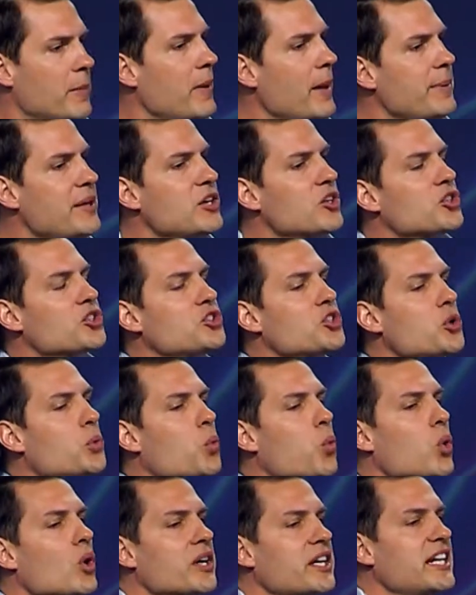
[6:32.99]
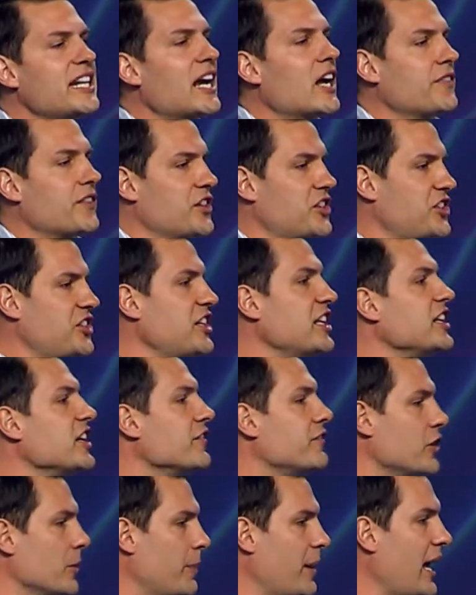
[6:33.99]
maybe you're still working out the sting
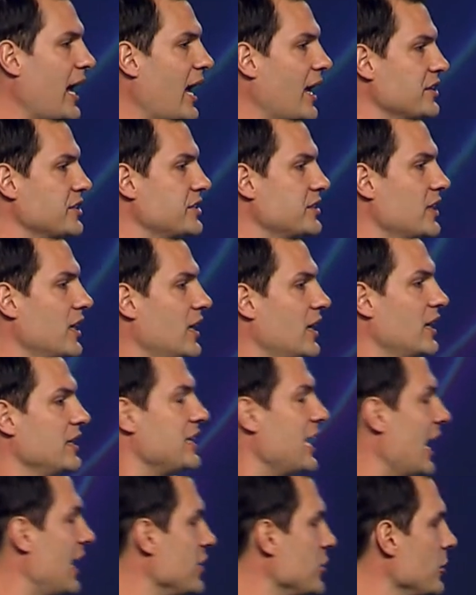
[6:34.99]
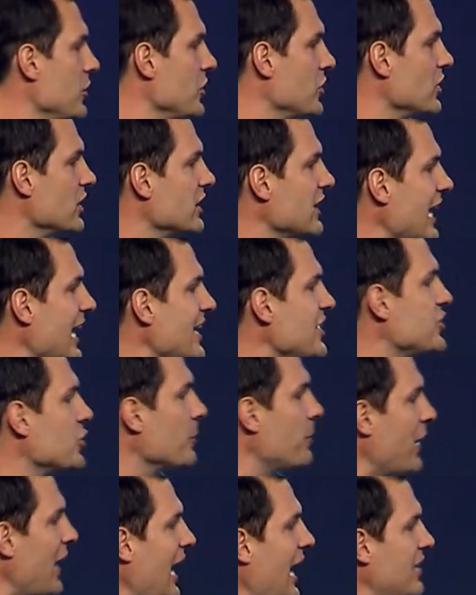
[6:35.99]
of your past. Yeah, you, you laid your
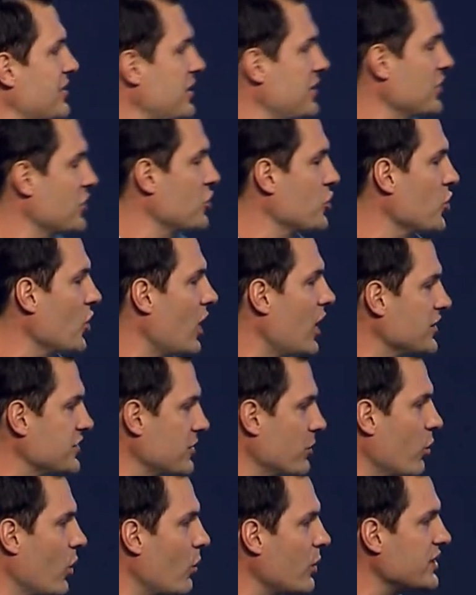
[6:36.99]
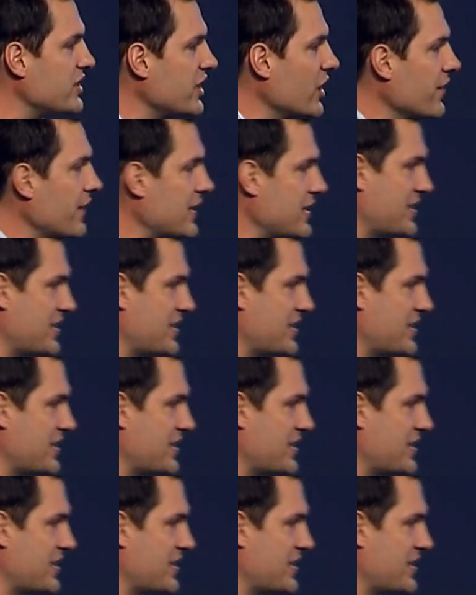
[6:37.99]
past at the cross and what we did on that